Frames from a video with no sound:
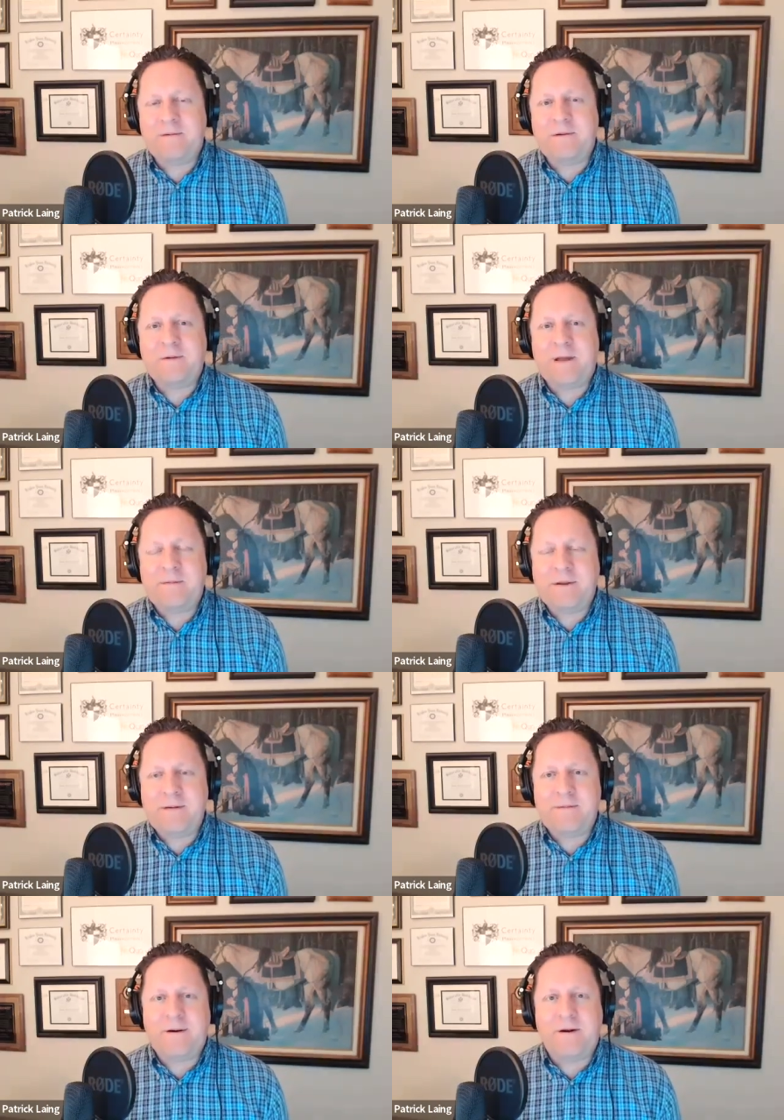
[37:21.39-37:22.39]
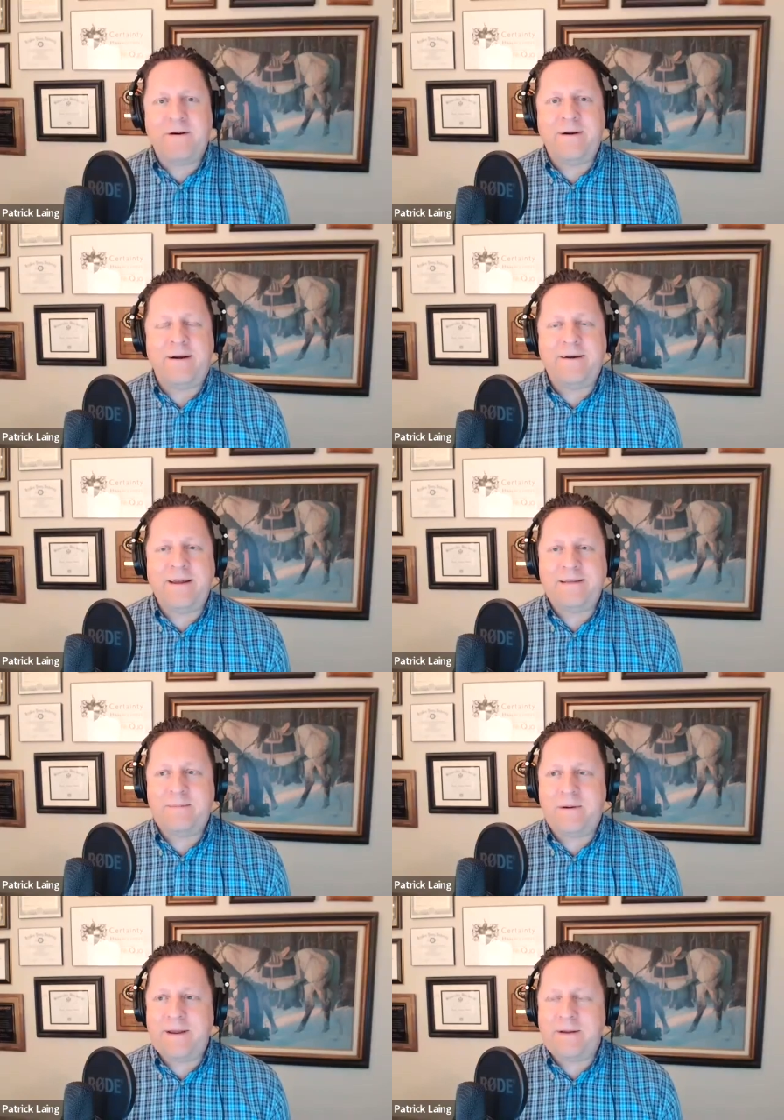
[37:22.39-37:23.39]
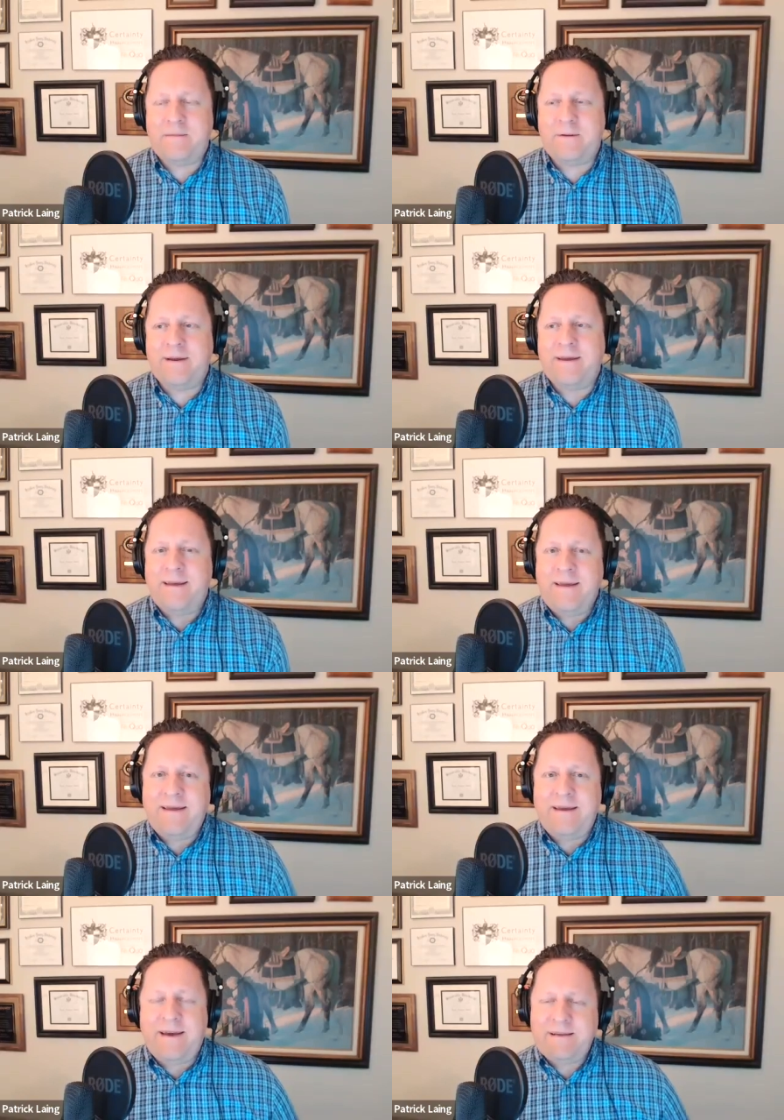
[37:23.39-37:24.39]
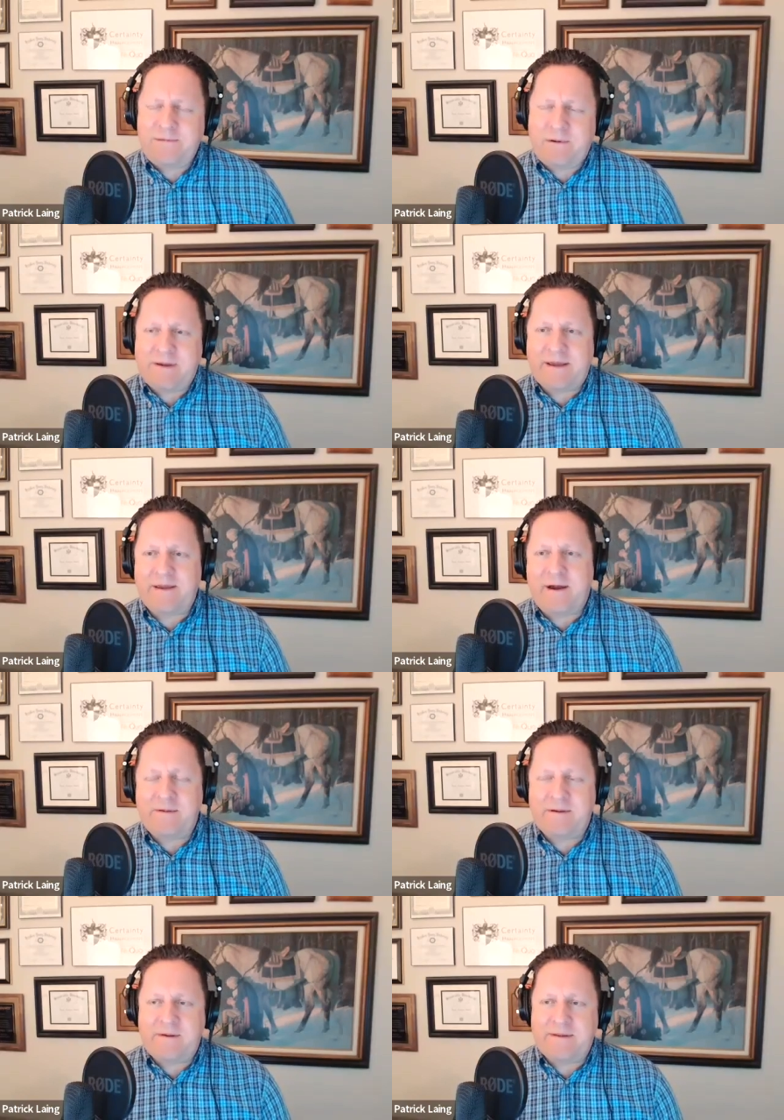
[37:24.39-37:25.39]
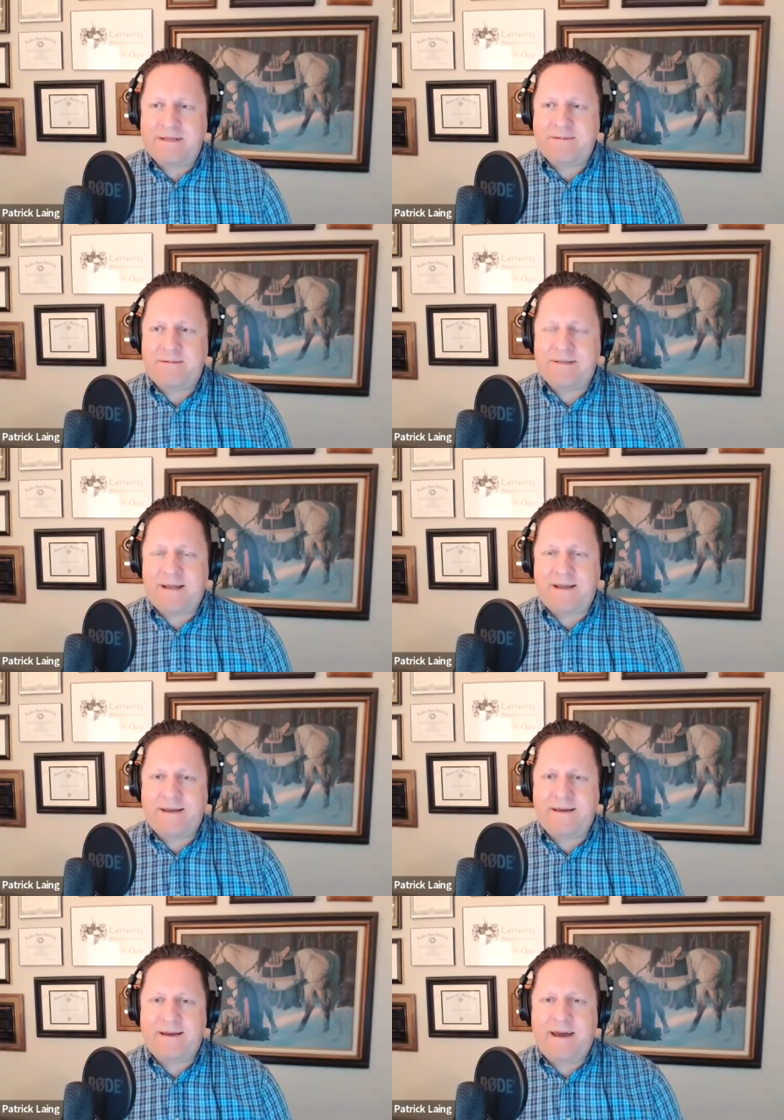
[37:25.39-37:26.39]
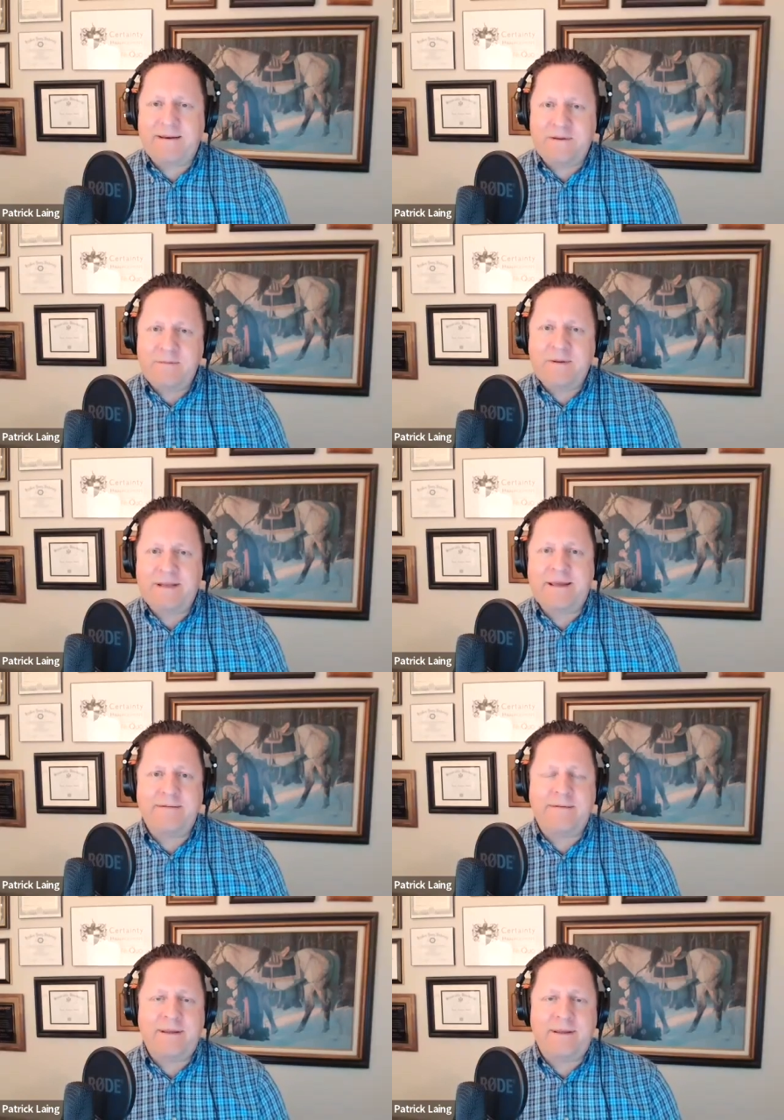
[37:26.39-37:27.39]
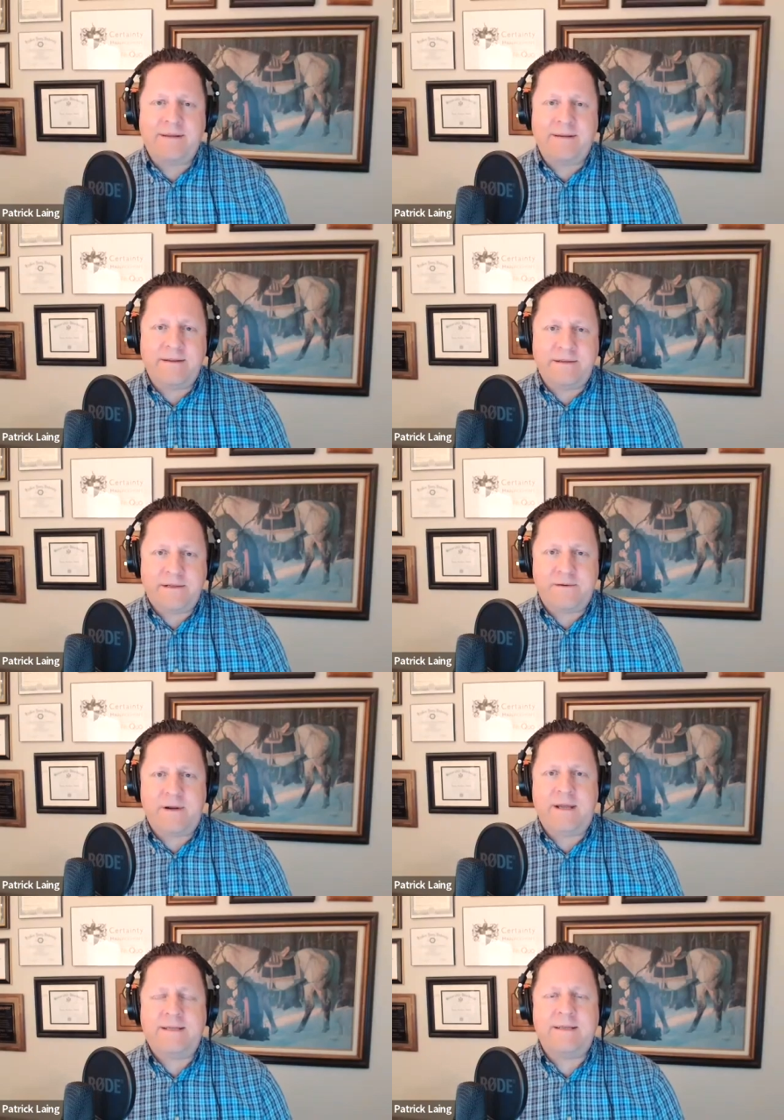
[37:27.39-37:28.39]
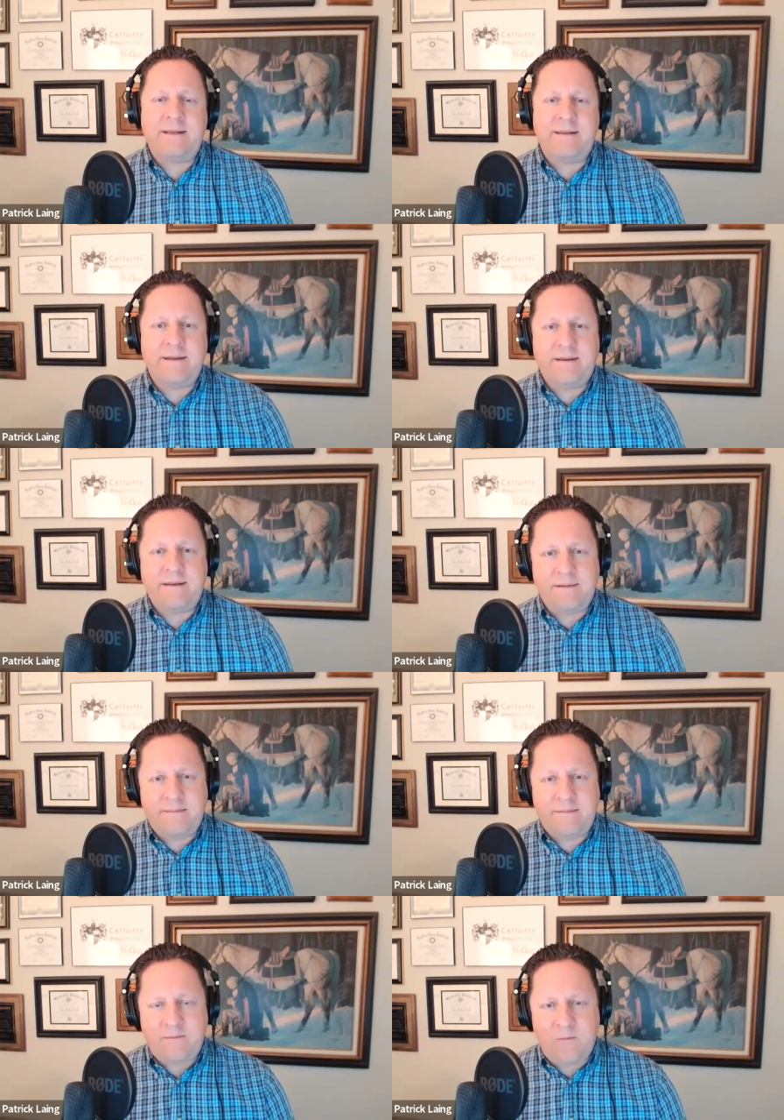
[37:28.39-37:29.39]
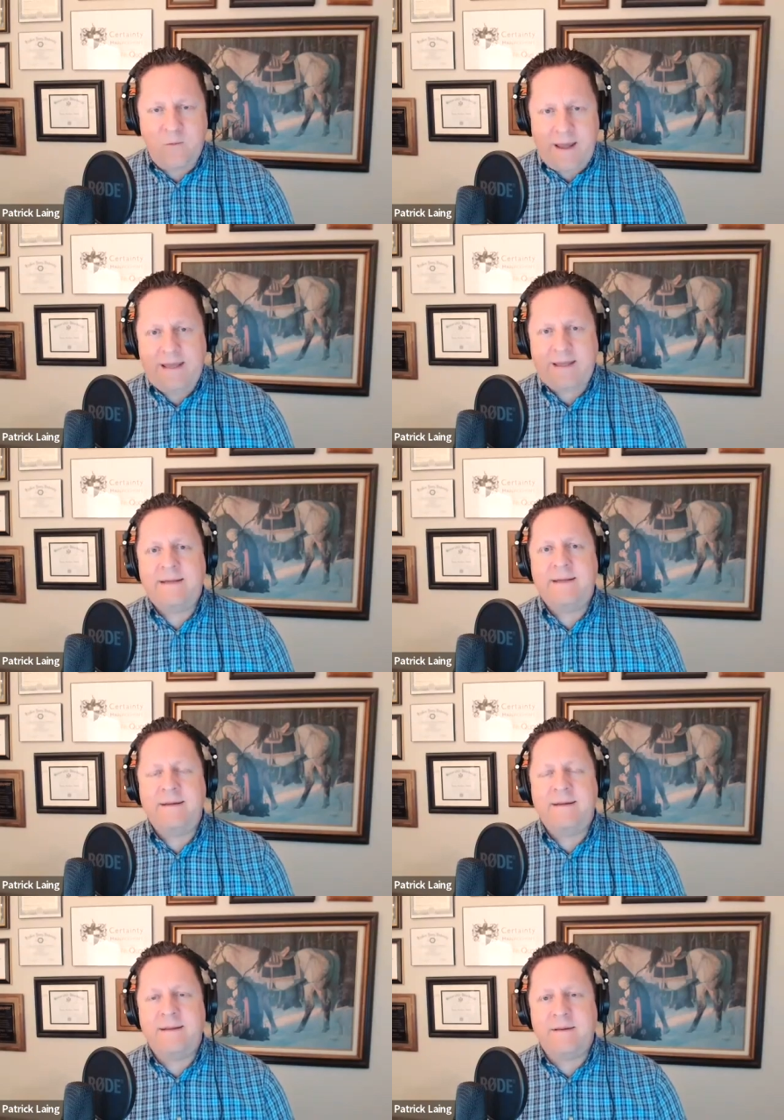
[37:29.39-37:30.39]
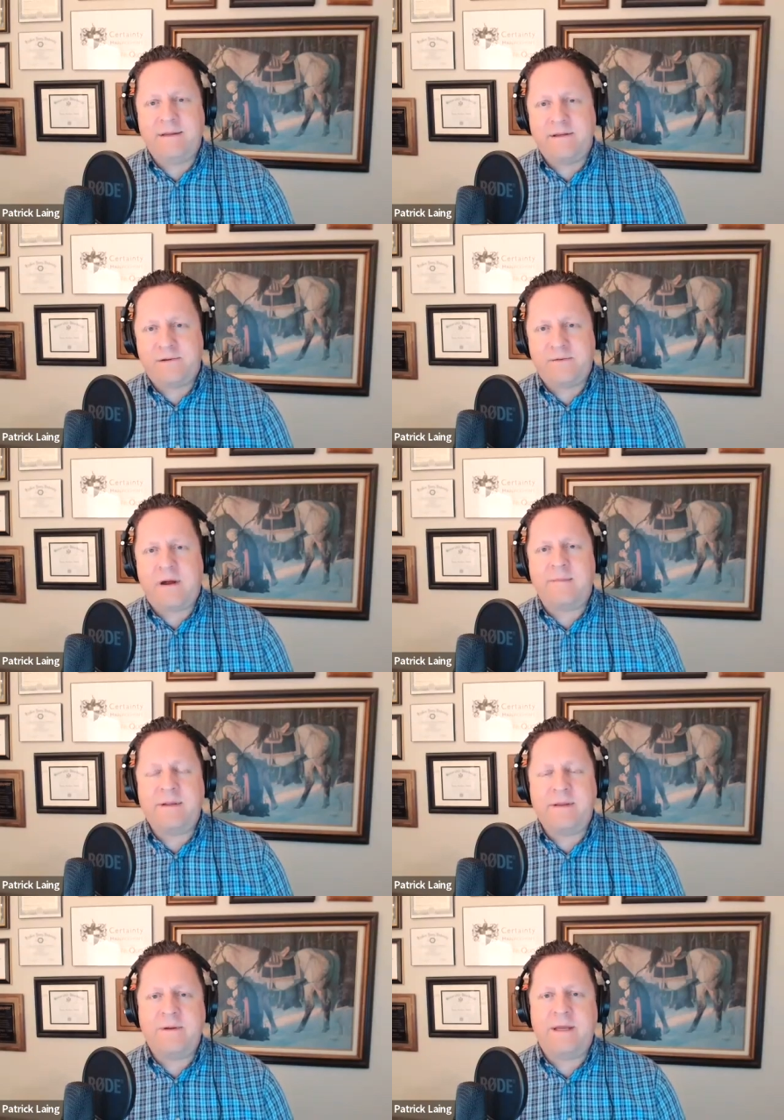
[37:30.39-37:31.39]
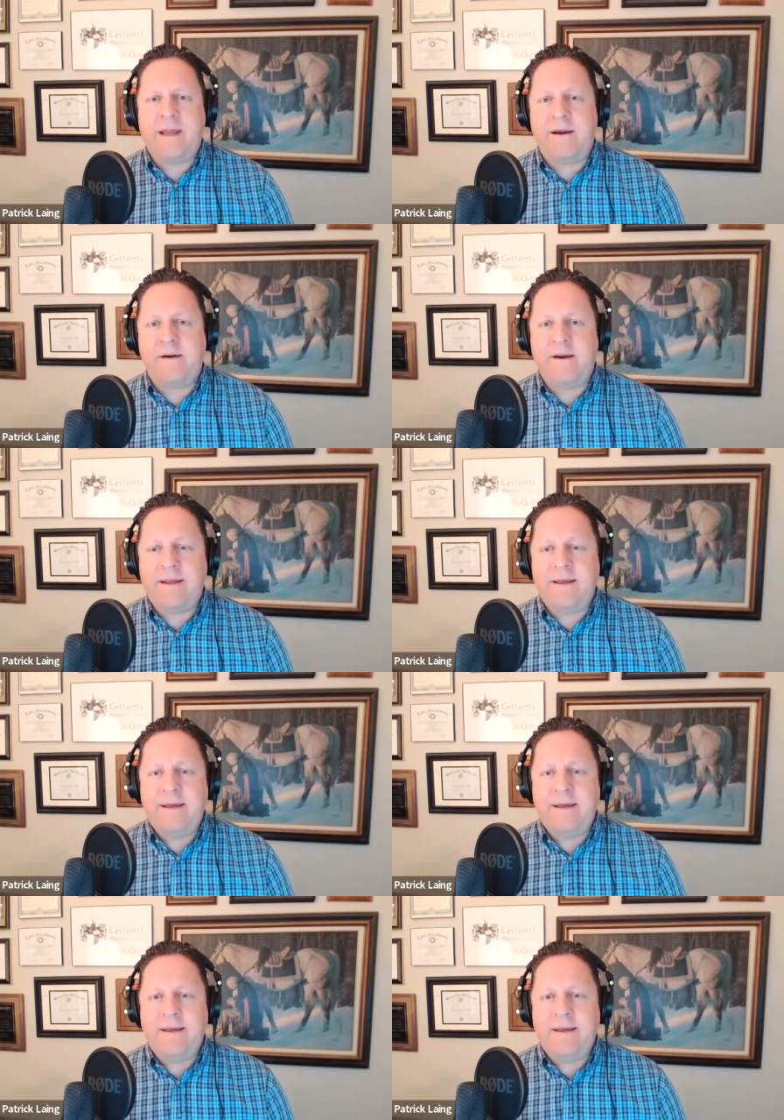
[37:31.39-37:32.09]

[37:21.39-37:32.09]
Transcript: We're coming up on our next break, but I just want to make a comment about this, because I do believe that the stress and the weight, the trauma that we carry,